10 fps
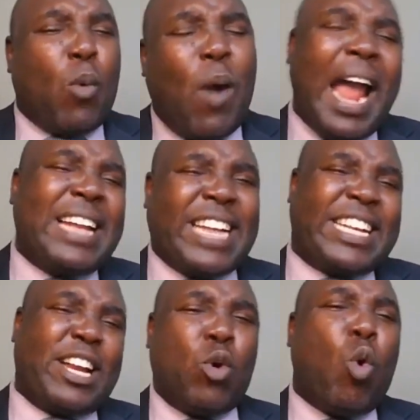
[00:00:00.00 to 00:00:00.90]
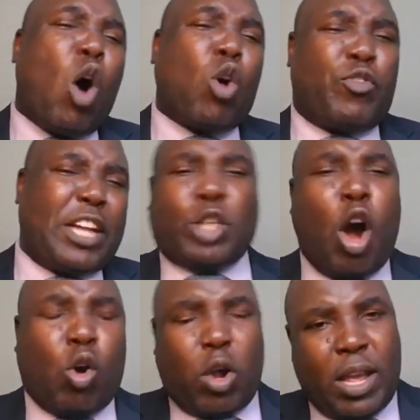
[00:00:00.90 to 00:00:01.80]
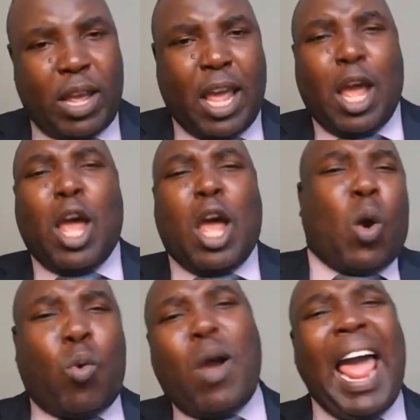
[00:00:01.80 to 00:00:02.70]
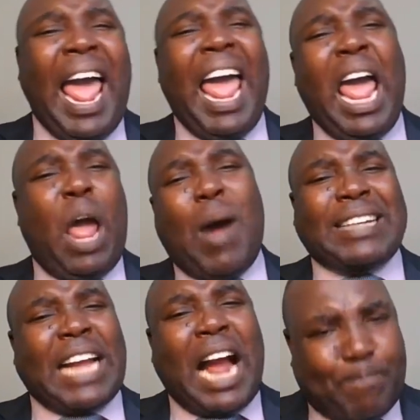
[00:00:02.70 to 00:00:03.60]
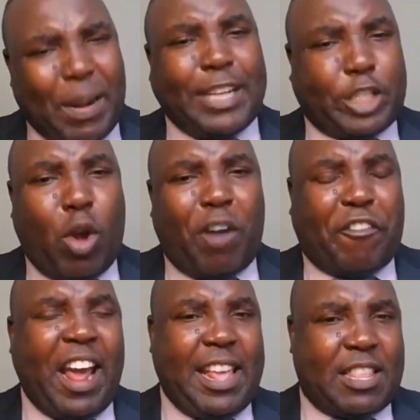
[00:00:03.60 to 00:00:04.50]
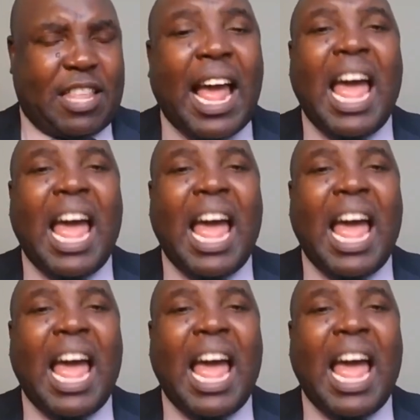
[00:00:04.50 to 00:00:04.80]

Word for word: Why didn't you walk the talk? Where what happened to your faith?